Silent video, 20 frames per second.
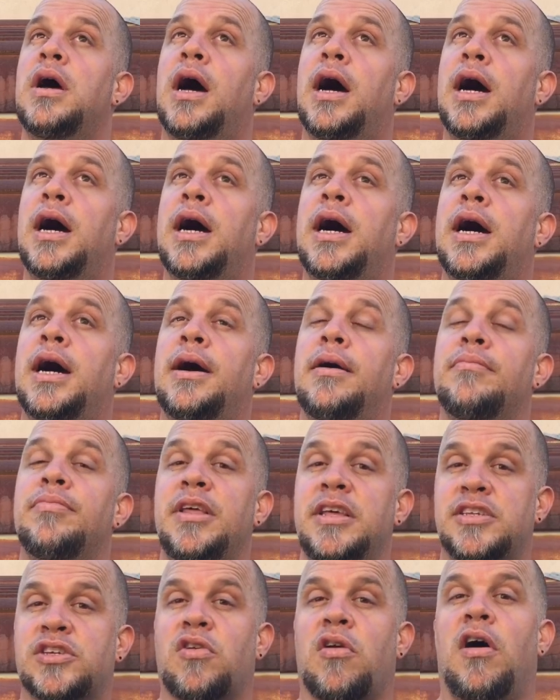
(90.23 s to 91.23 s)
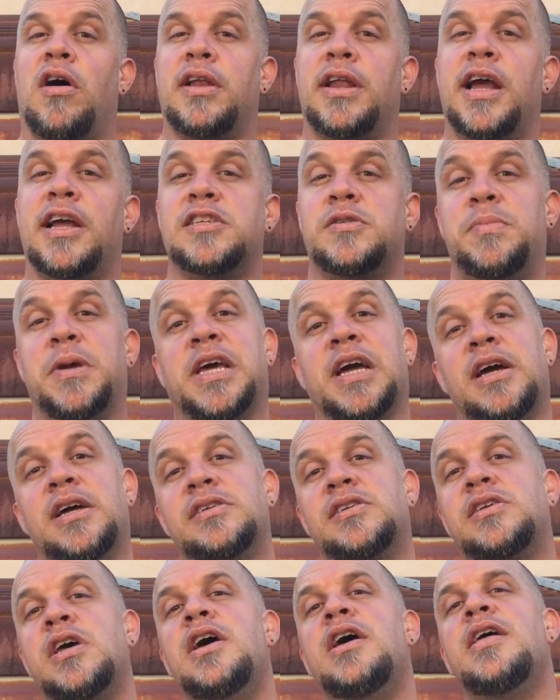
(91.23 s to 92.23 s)
um, these crawdads
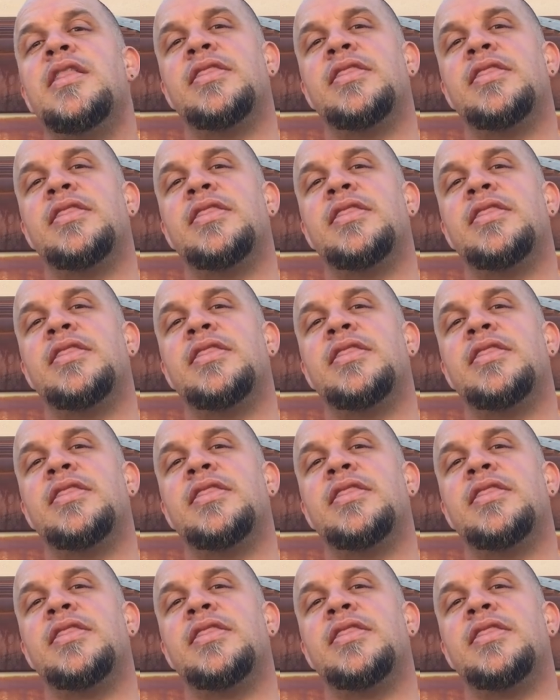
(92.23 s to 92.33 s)
because